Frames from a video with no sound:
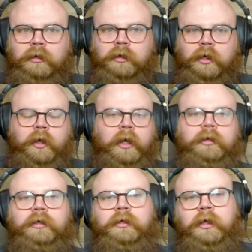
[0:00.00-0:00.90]
Okay.
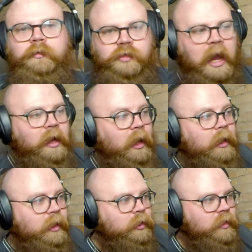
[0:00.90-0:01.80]
It was, yeah, I
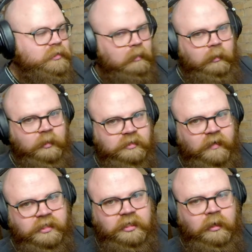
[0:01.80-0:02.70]
had a great time at
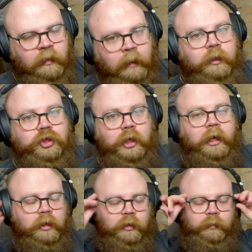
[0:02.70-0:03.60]
MixFest. I'm going to try
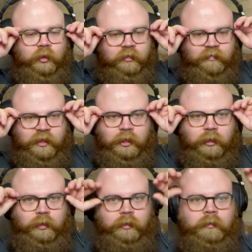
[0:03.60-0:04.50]
to go to more of
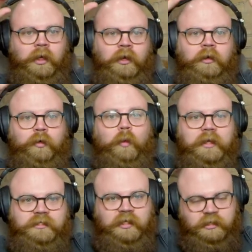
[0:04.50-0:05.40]
the
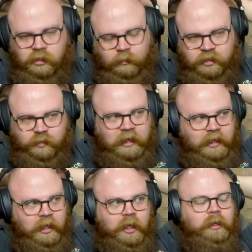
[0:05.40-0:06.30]
Wednesday tournaments when I
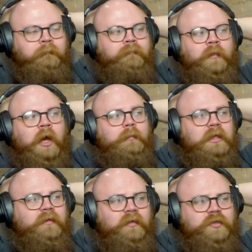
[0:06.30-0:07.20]
can, um,
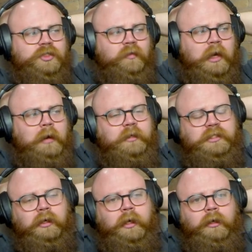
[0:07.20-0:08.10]
even if just for
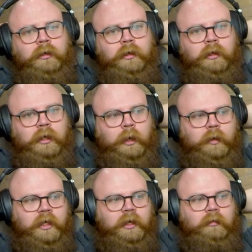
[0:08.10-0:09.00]
commentary. I
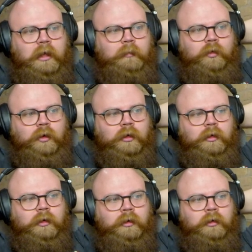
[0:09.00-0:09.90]
want to get a lot
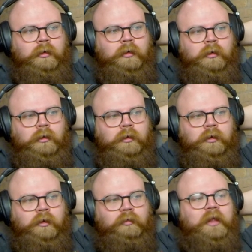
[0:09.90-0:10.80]
more.
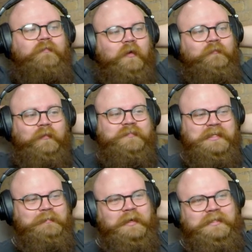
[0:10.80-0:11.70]
Like, for
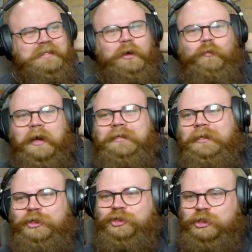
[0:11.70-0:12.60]
15 minutes now? Why
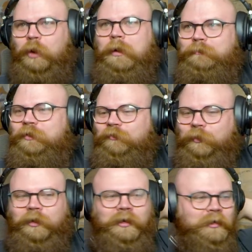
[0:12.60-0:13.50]
didn't it show up
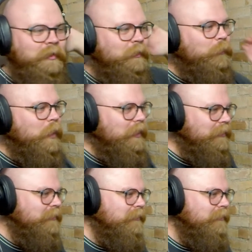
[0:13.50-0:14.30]
before? What?